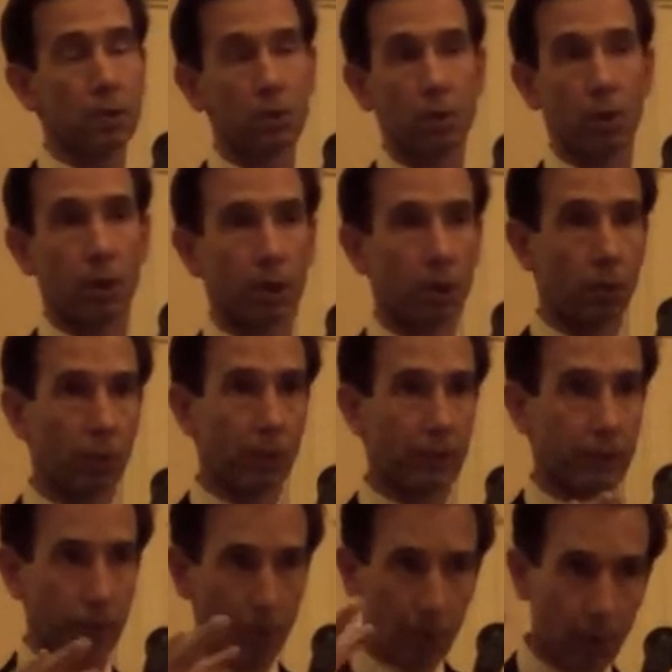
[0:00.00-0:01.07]
starting
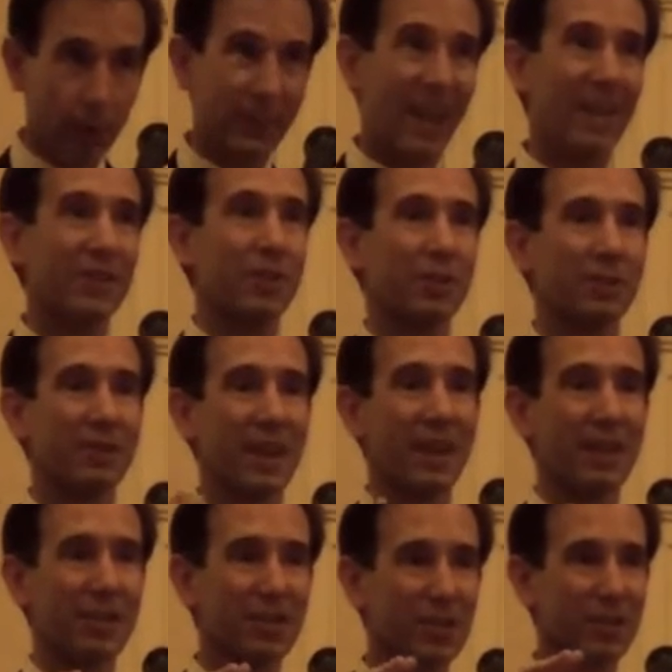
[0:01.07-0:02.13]
with old national
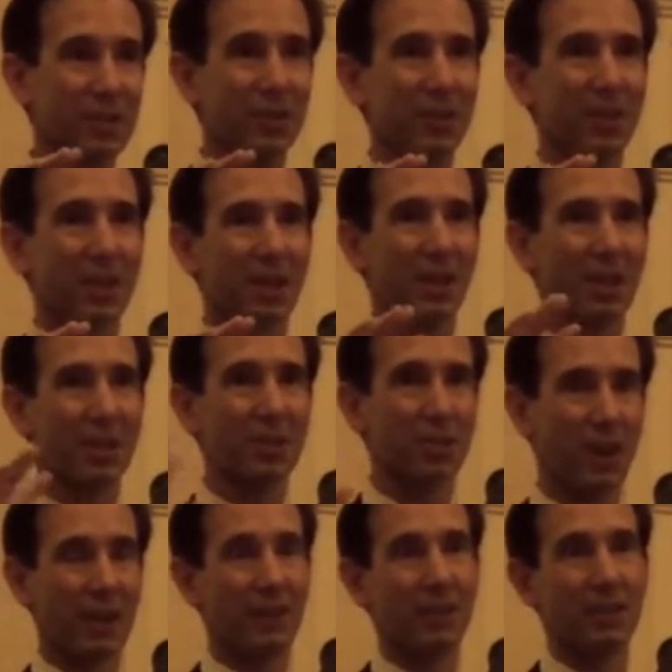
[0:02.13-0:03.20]
tenants
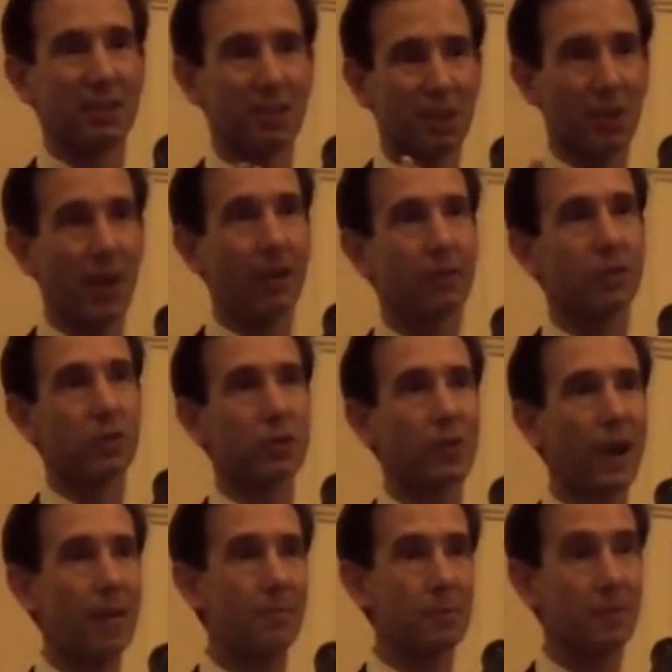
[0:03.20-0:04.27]
trying to go out and just
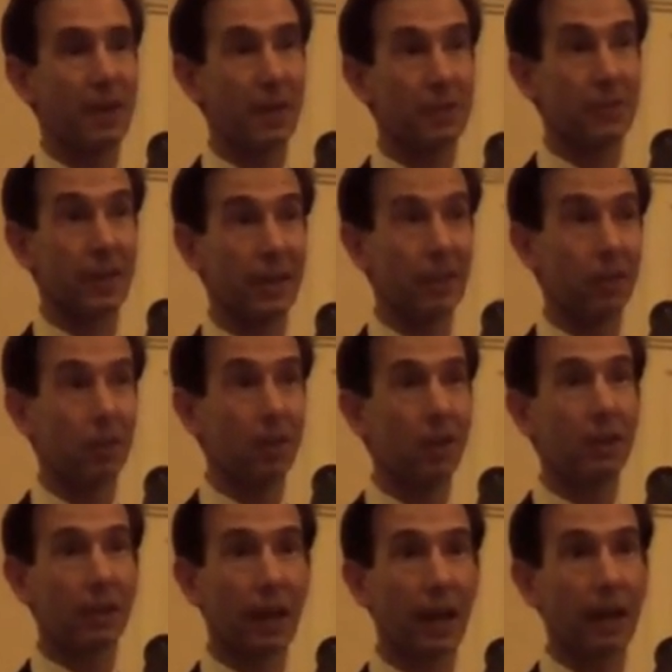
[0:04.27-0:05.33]
grab as many as they
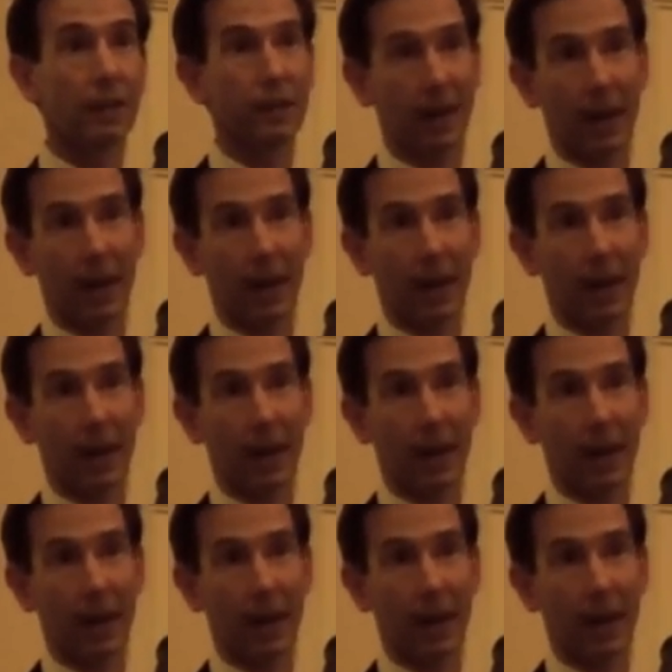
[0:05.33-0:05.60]
can.